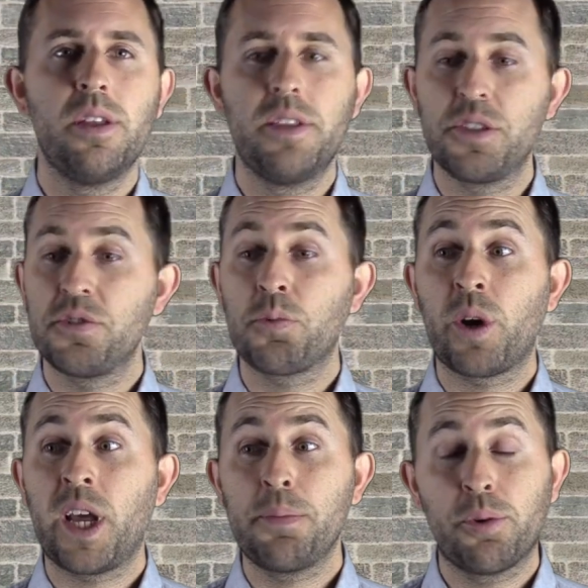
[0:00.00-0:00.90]
This is
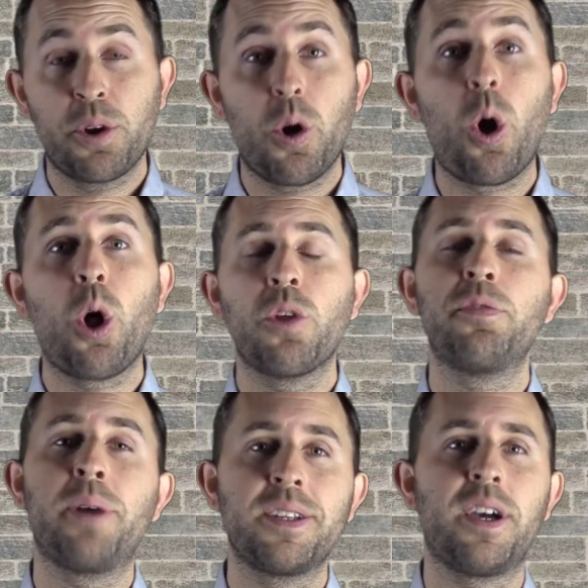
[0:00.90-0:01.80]
what I put all
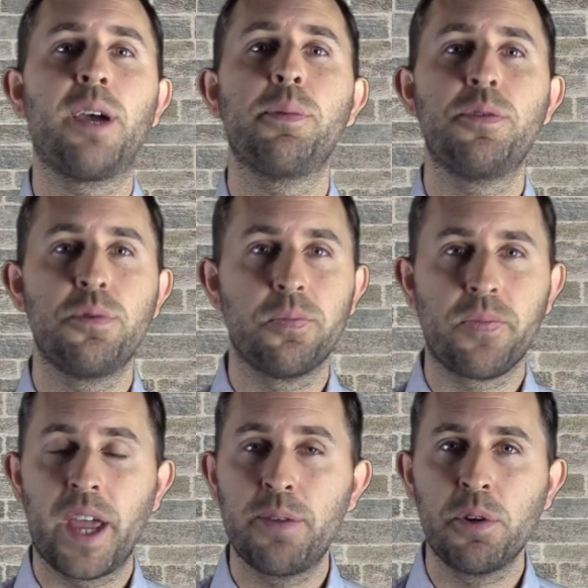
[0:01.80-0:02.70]
of my time into
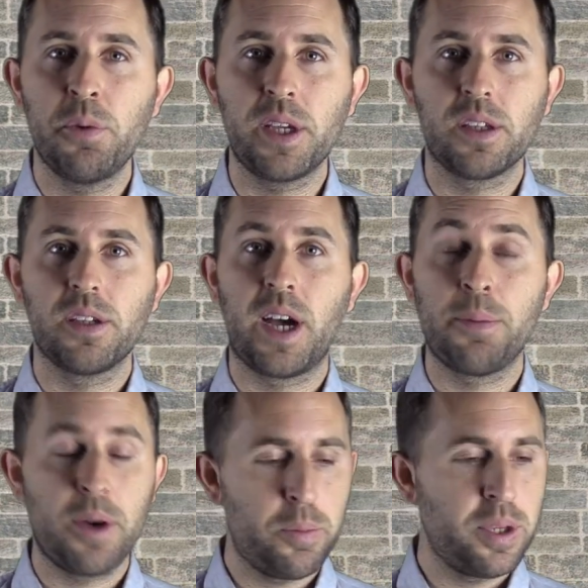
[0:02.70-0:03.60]
every week.
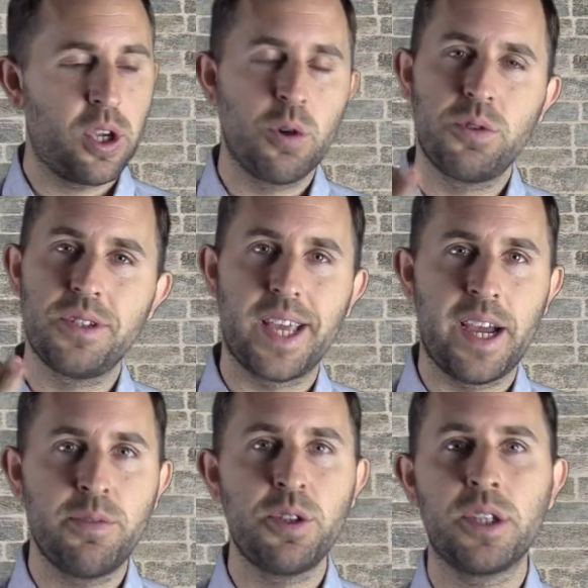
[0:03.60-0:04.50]
I'm helping coaches
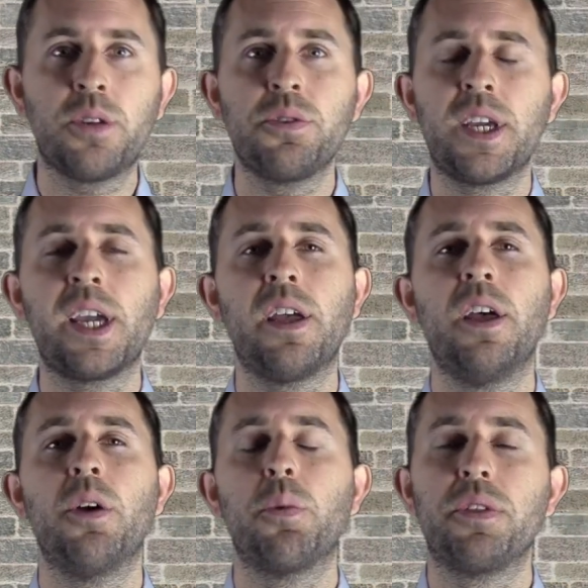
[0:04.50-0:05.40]
every single day
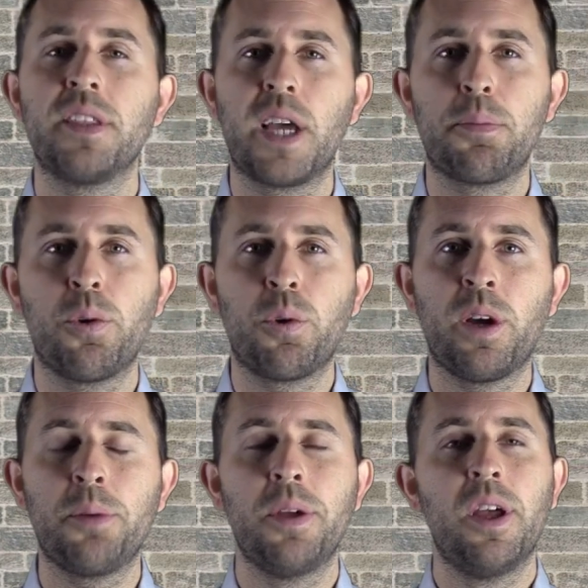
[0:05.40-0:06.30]
within that
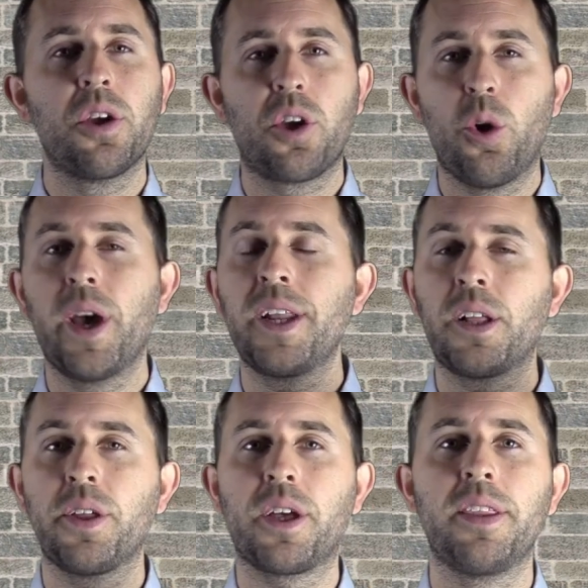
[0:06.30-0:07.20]
program. Go ahead
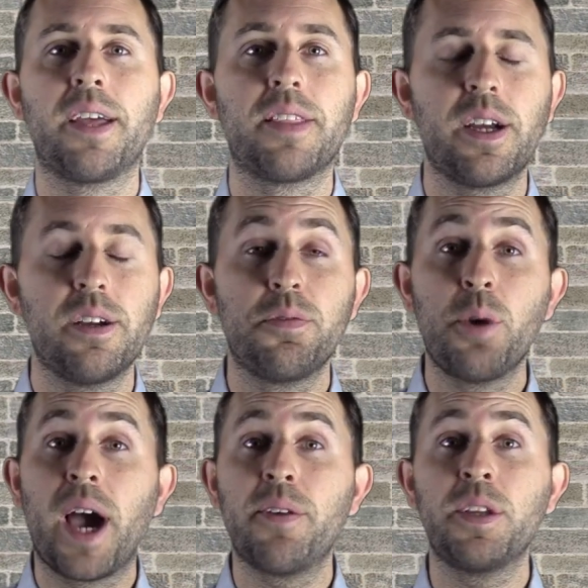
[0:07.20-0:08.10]
and click on that there. If
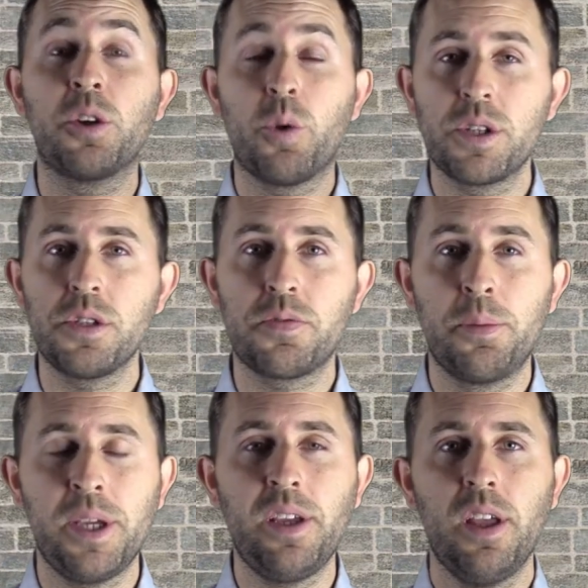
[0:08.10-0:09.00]
you have any questions
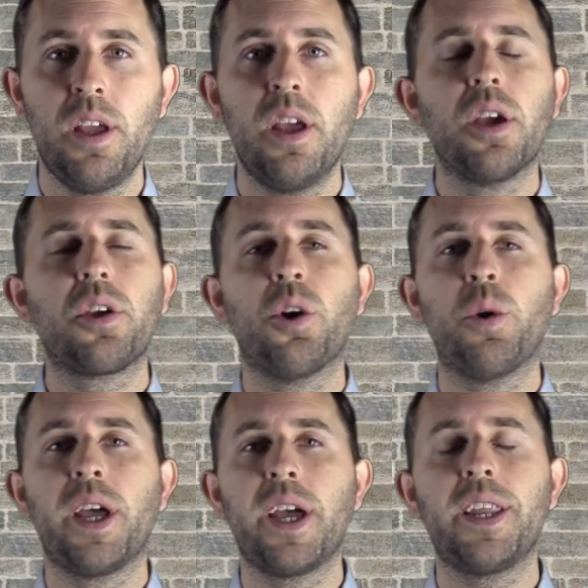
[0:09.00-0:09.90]
for me,
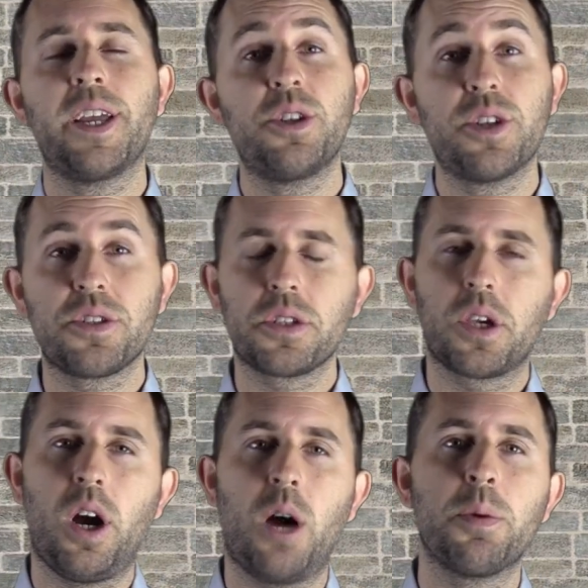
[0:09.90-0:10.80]
go ahead and just
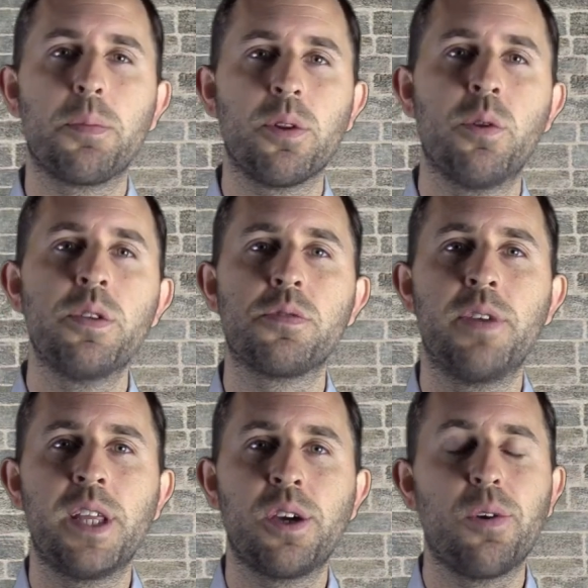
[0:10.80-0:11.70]
comment below this
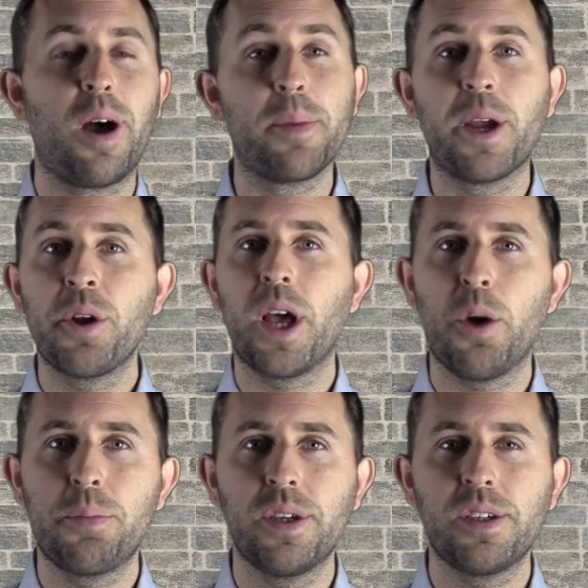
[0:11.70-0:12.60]
video. I'm here to
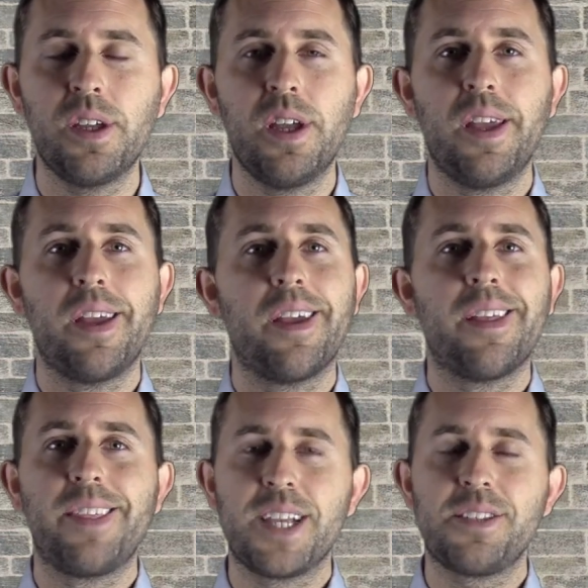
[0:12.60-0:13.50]
help you.
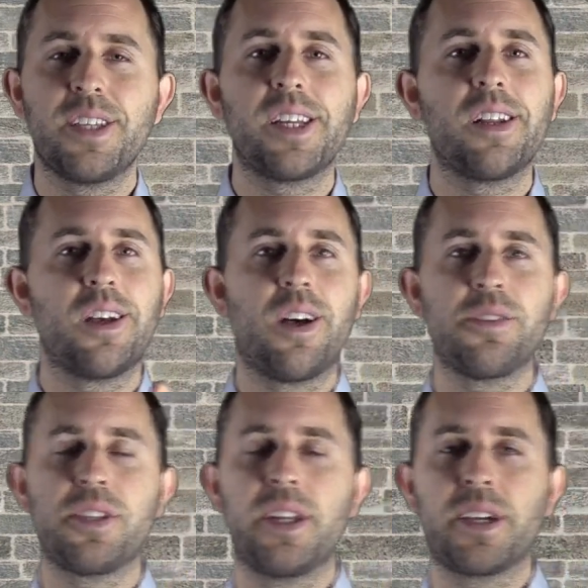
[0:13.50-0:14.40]
That's it.
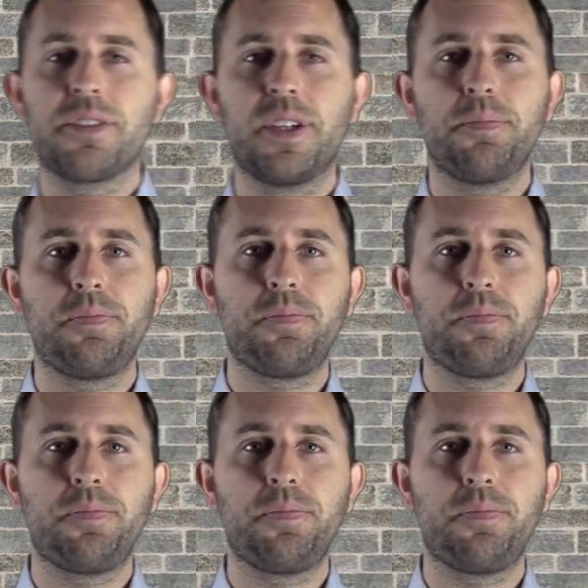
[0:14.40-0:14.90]
I'll see you next time.